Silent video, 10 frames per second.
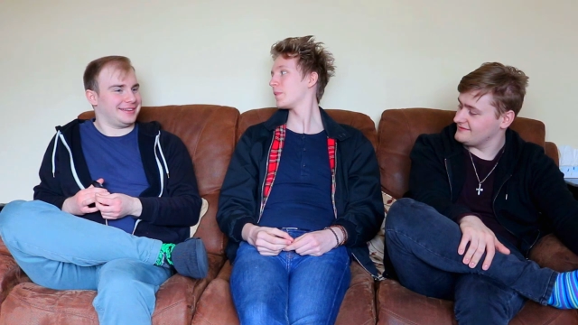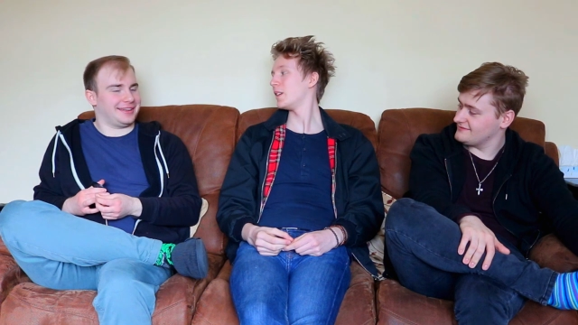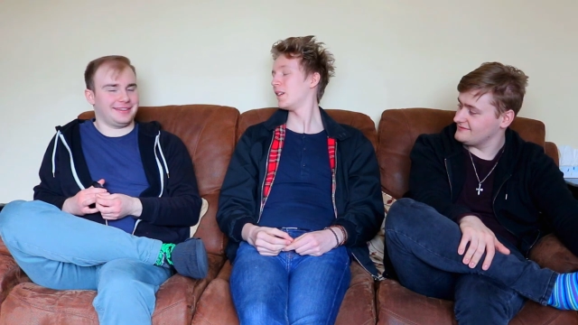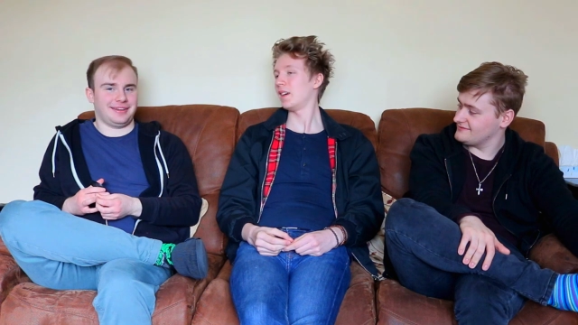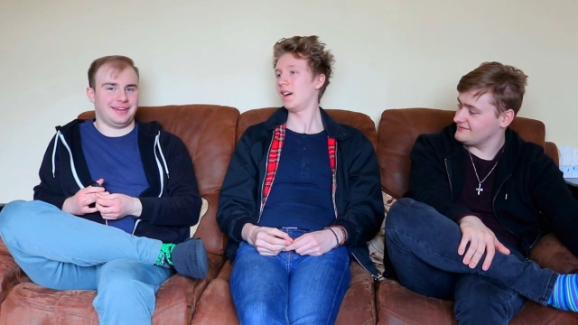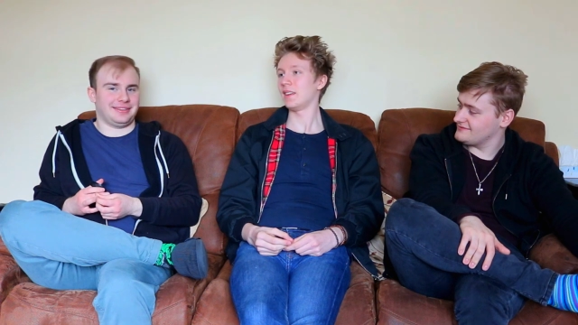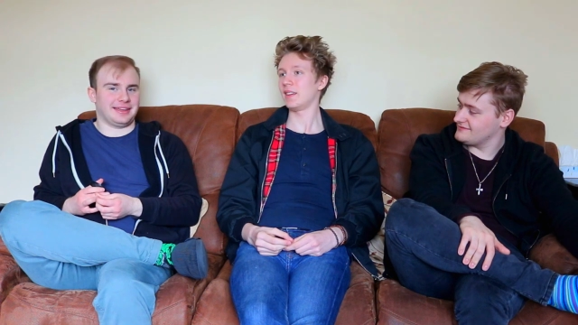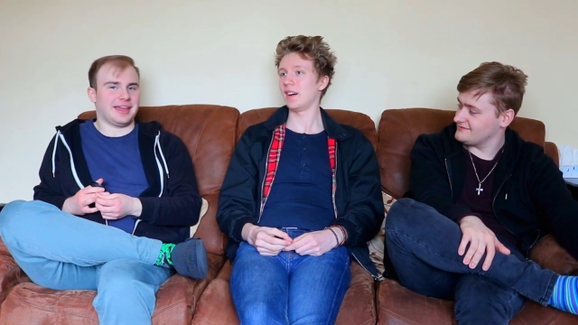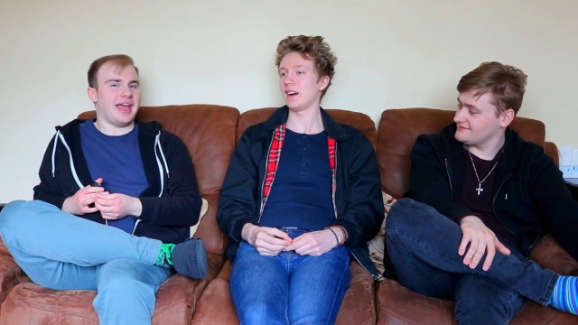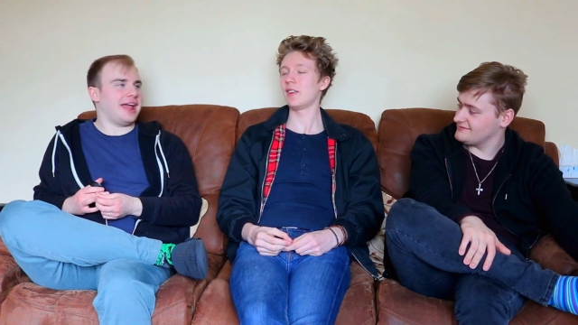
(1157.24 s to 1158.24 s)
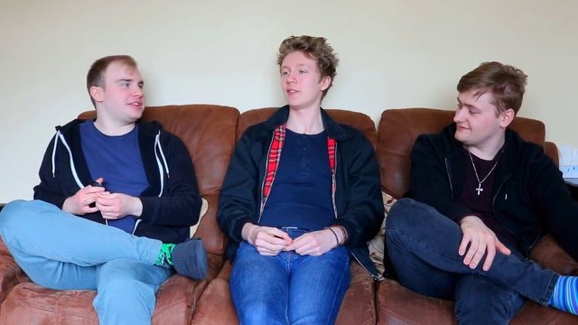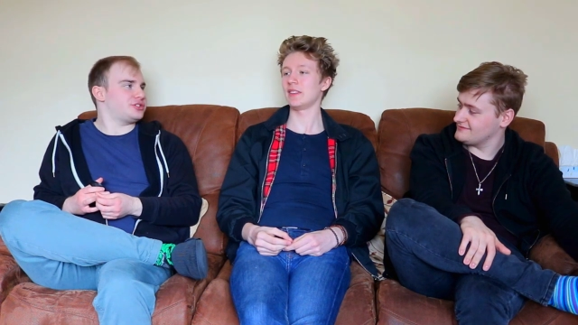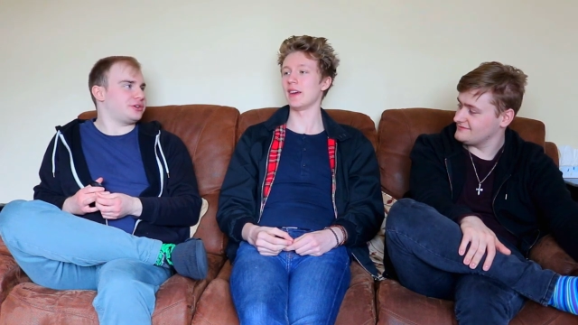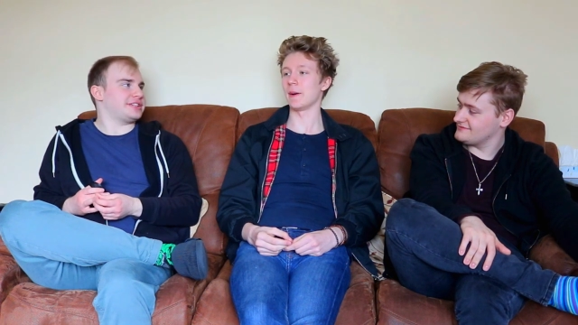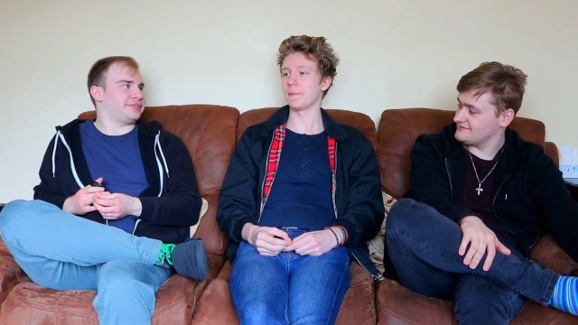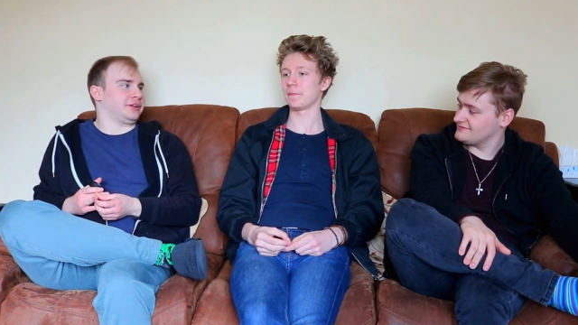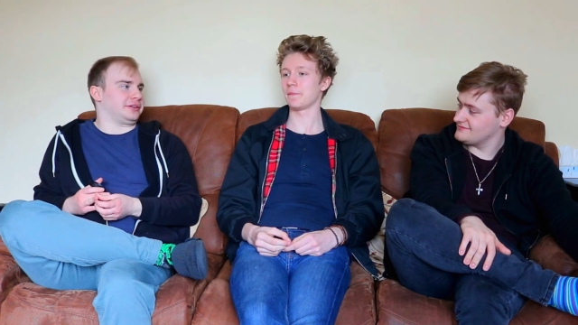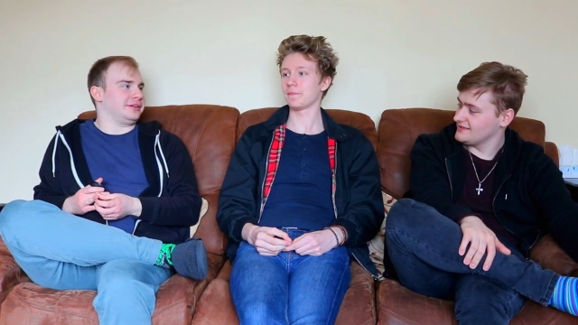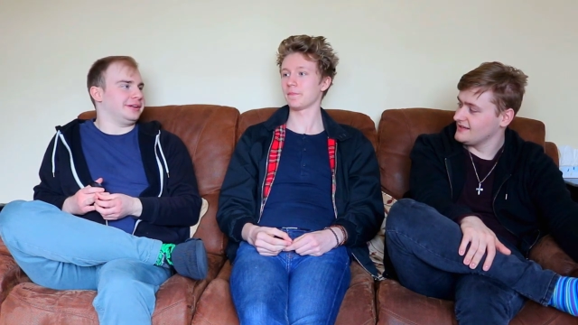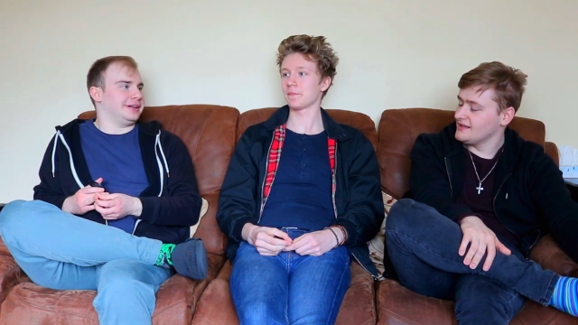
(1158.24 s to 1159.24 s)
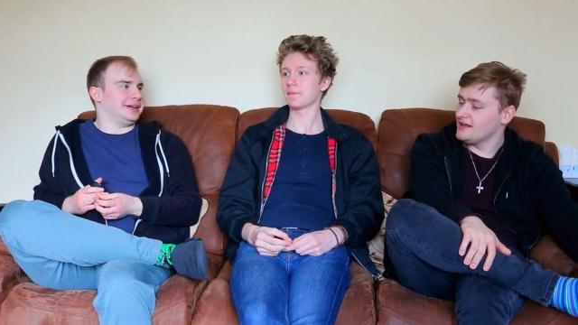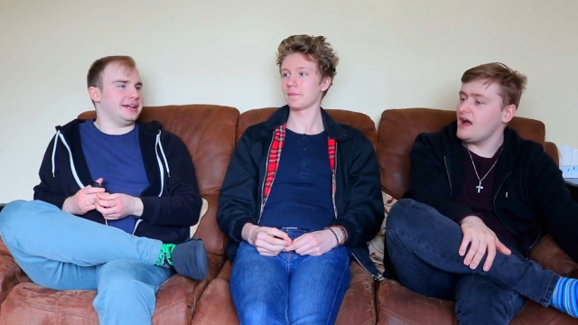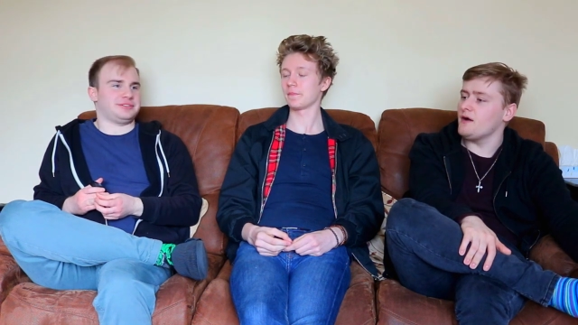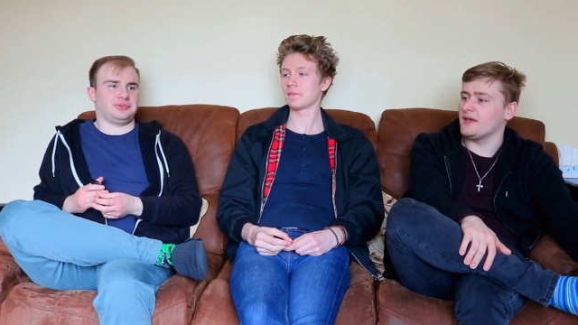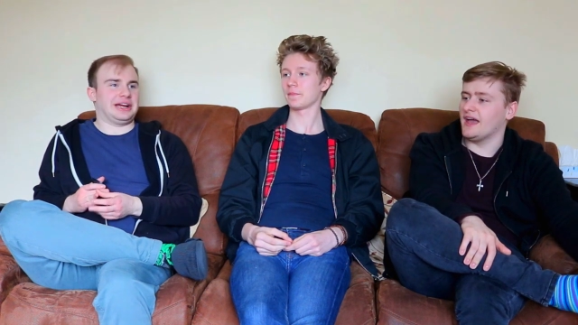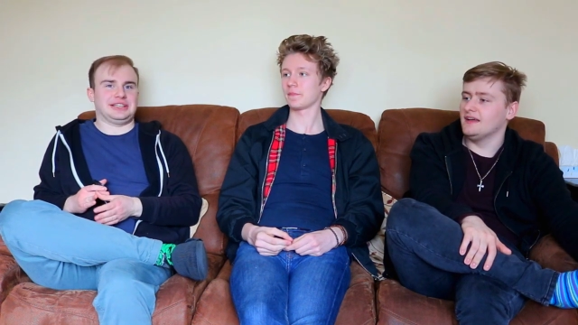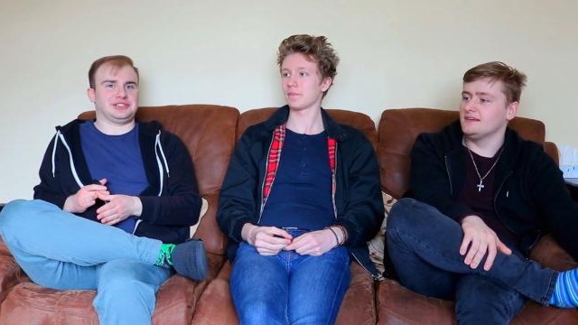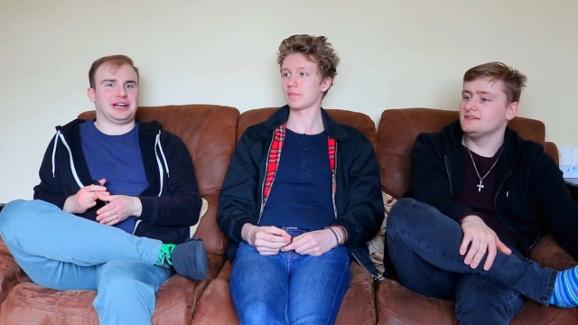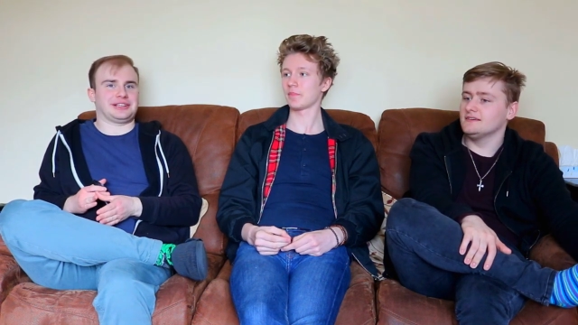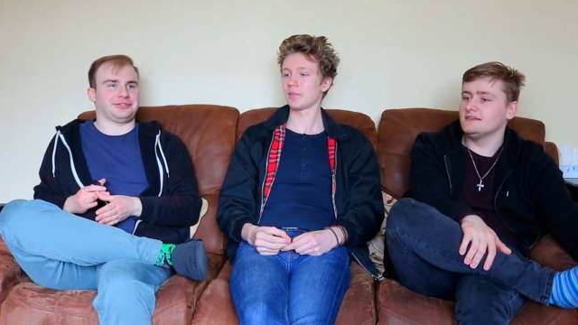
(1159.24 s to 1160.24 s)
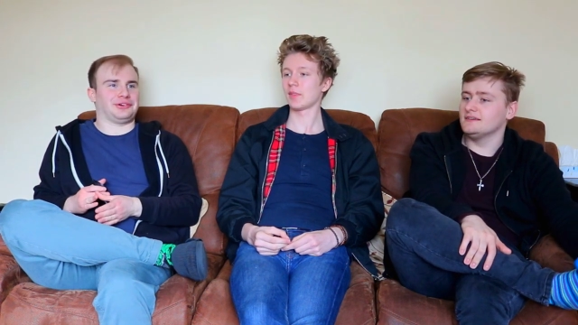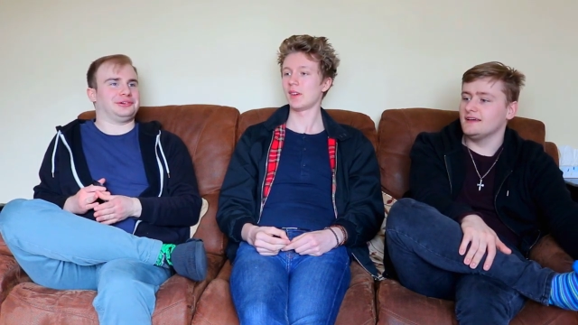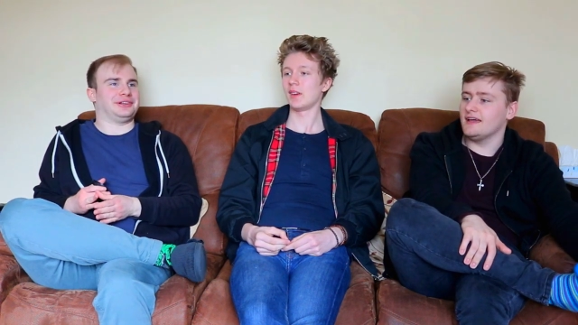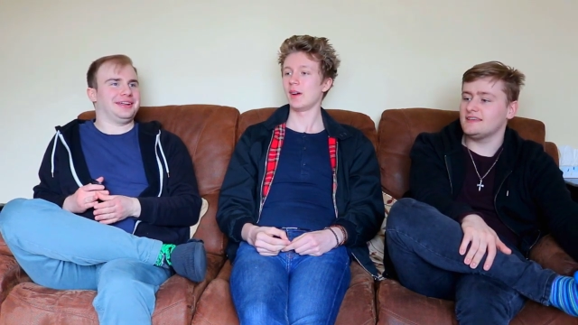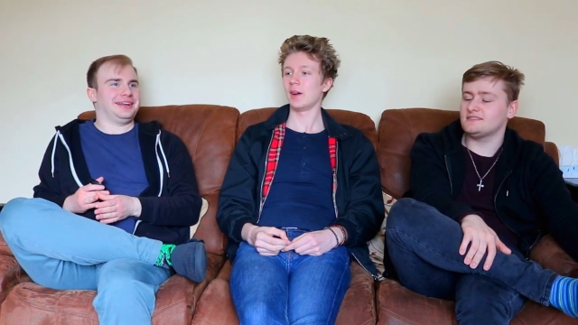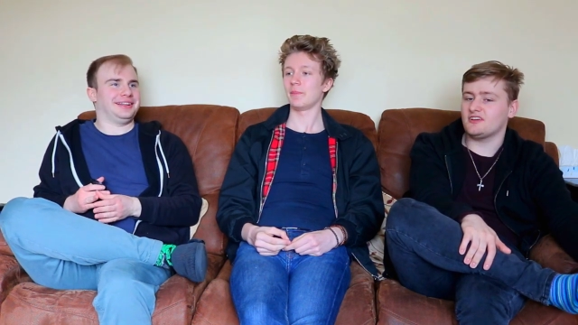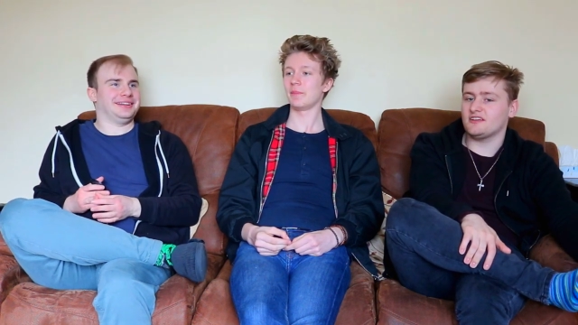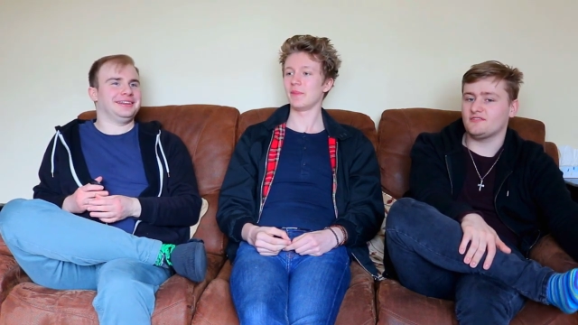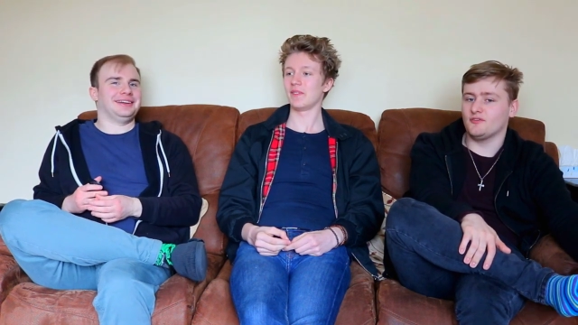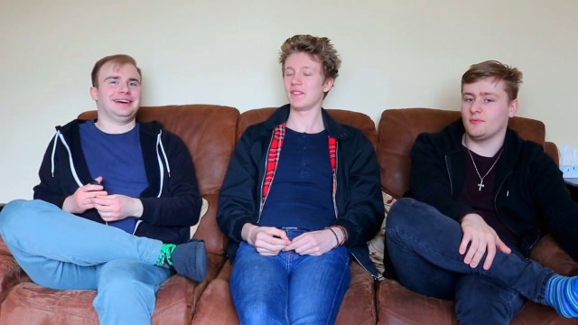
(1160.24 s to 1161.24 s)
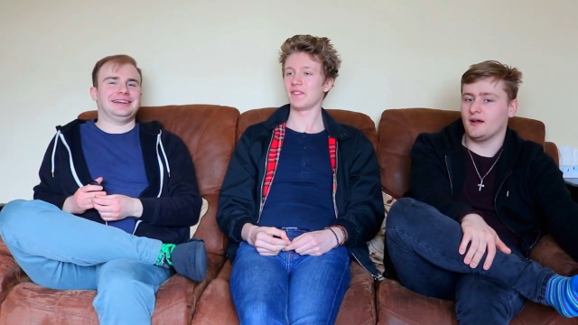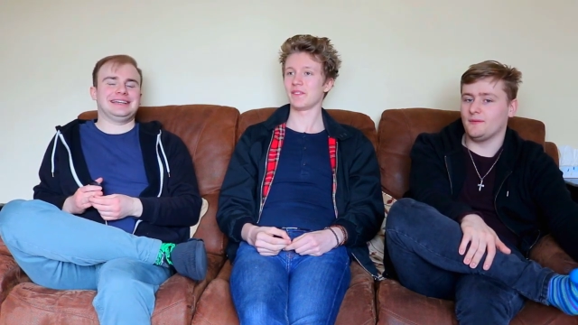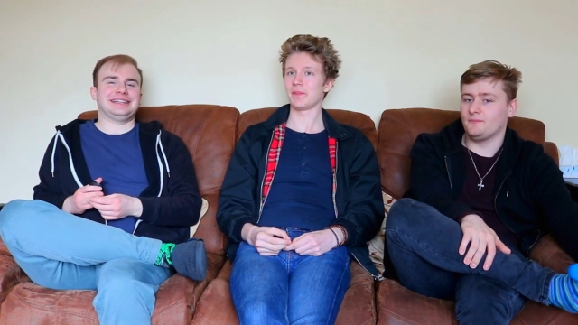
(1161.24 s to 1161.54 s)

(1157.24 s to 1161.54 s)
Speaker 1: I, I think. I love it's stressful. Oh, yeah. It's oh, really yeah. stressful. It's stressful, but